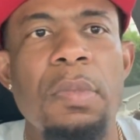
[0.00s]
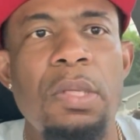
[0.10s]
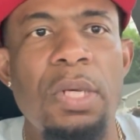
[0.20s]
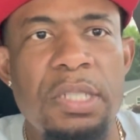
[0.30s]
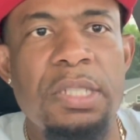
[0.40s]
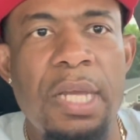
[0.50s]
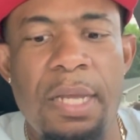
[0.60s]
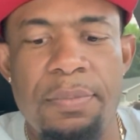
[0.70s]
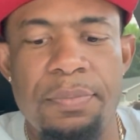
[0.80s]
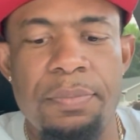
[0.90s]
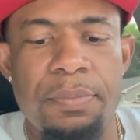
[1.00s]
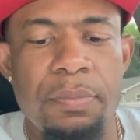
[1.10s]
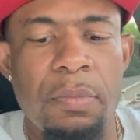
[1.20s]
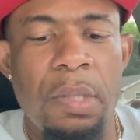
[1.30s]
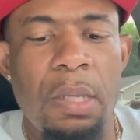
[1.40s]
You understand?
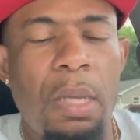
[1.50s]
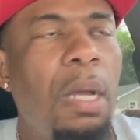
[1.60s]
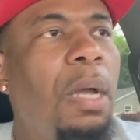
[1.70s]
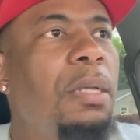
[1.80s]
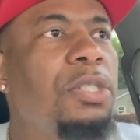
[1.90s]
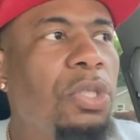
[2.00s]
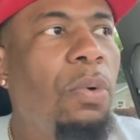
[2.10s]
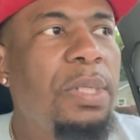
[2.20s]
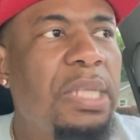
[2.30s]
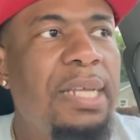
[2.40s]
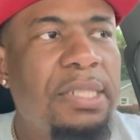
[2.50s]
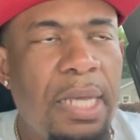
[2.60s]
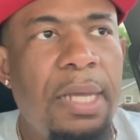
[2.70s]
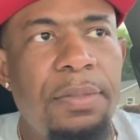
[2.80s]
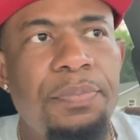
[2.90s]
So with that
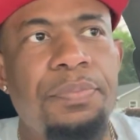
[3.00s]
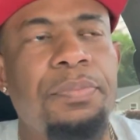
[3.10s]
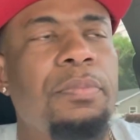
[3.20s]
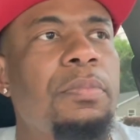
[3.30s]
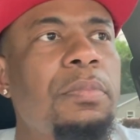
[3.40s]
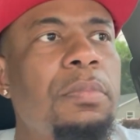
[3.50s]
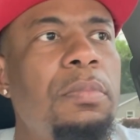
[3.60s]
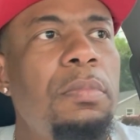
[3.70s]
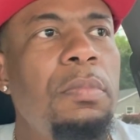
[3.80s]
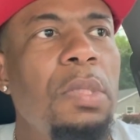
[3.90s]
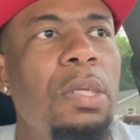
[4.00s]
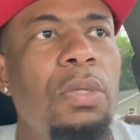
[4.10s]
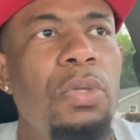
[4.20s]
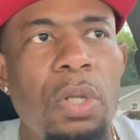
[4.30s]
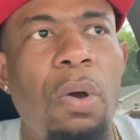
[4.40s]
said,
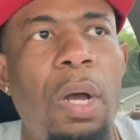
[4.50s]
this